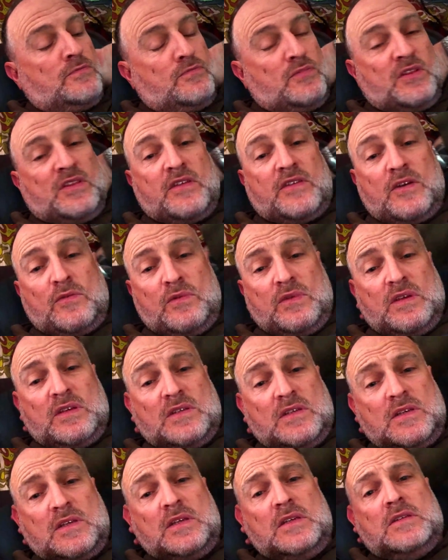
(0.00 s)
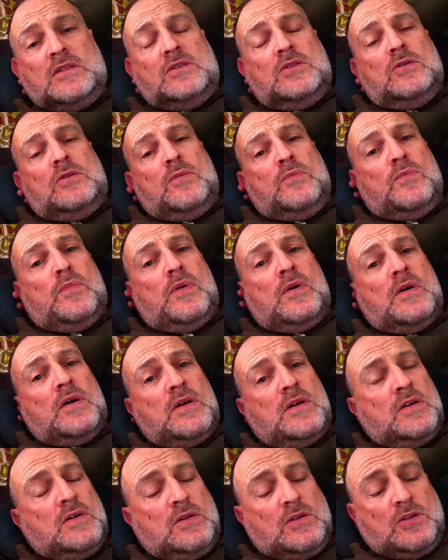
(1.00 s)
But the thing with these is you can
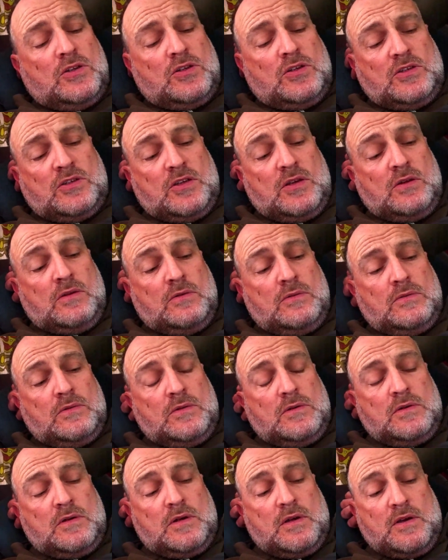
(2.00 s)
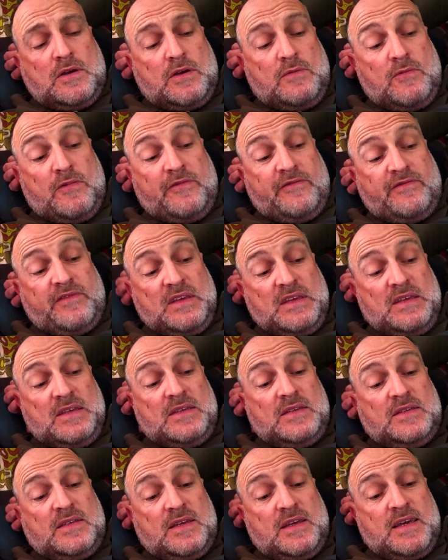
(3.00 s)
buy two of
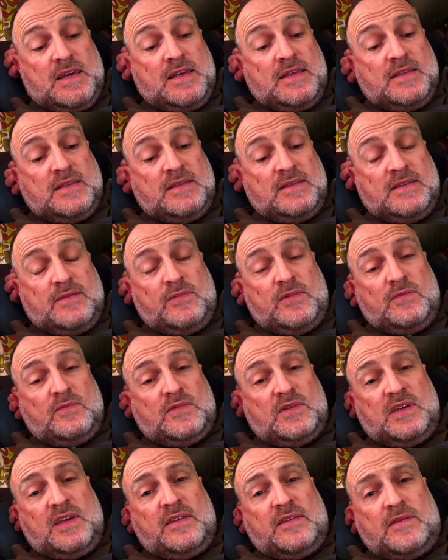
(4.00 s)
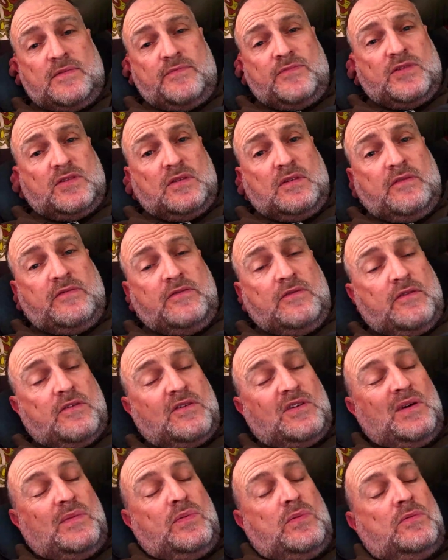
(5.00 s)
these and zip them together. So if you're a
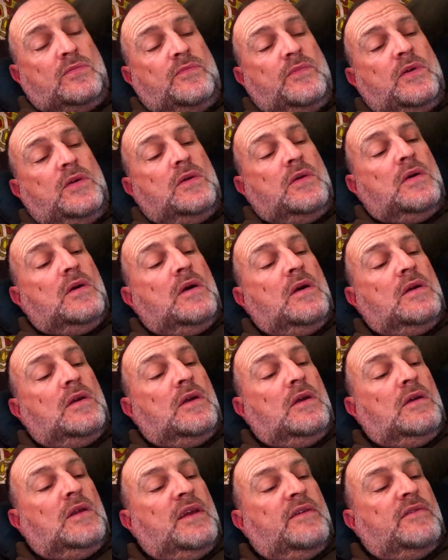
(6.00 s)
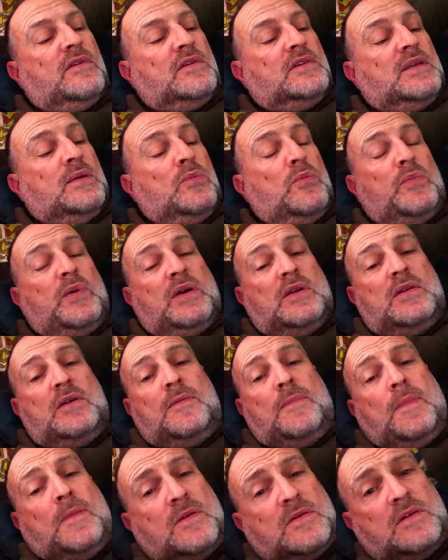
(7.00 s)
couple, you can have like a double bed.
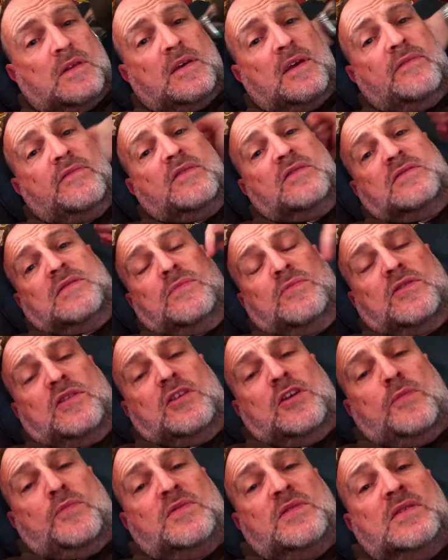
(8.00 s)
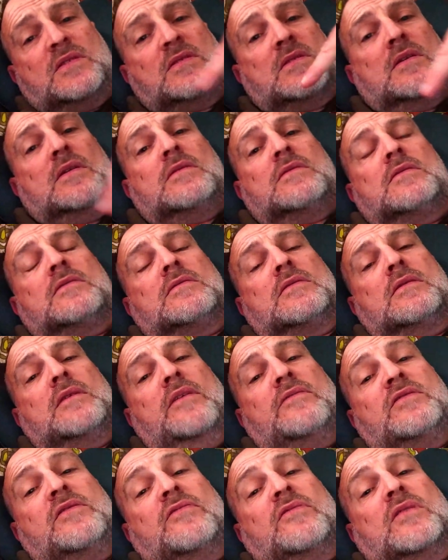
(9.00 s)
So they have the zips on the opposite sides, so you
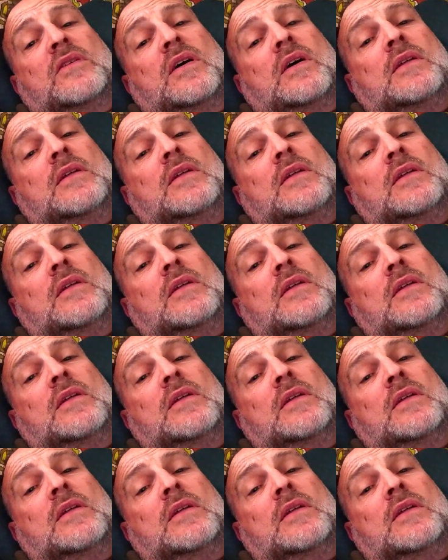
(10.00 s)
have different